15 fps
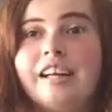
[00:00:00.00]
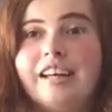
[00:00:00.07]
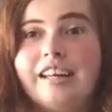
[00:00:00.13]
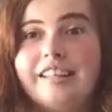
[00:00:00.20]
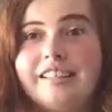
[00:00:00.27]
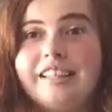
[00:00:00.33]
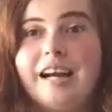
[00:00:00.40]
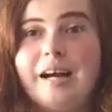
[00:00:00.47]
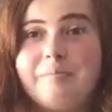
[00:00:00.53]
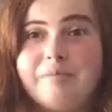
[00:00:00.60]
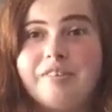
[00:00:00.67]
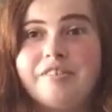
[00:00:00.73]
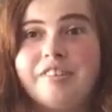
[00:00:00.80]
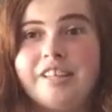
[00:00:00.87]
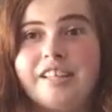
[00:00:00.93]
in the
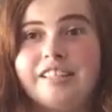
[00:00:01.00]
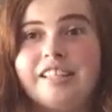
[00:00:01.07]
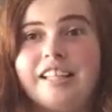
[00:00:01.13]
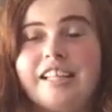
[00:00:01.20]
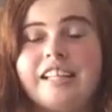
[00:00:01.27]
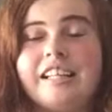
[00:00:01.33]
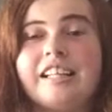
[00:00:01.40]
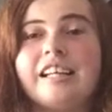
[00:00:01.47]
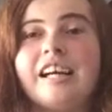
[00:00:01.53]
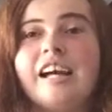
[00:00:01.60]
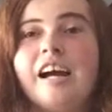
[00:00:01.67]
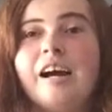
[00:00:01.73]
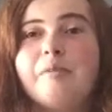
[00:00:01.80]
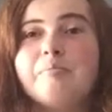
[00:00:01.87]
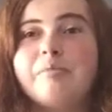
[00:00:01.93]
camera for it, like
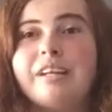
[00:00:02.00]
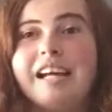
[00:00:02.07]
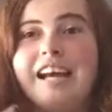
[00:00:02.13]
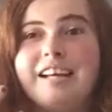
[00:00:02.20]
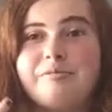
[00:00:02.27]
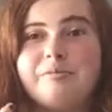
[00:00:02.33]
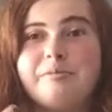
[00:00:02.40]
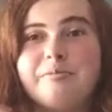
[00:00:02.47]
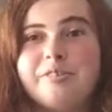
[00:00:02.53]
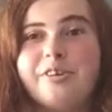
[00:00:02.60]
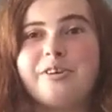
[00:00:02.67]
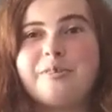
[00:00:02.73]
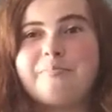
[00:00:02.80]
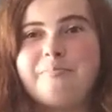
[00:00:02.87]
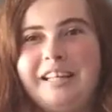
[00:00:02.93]
my head would
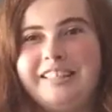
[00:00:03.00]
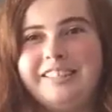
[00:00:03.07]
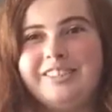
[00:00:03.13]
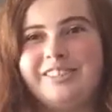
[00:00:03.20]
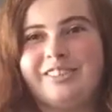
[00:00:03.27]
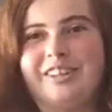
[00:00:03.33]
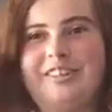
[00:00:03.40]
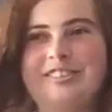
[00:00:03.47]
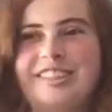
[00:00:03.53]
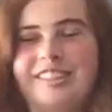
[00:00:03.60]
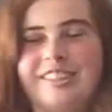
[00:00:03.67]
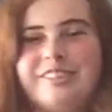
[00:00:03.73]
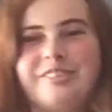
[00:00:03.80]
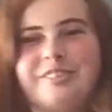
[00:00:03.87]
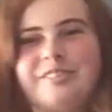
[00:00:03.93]
look big, so I was
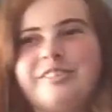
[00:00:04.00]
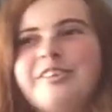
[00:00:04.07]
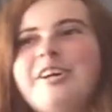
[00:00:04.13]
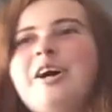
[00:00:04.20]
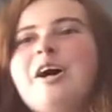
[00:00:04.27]
like no.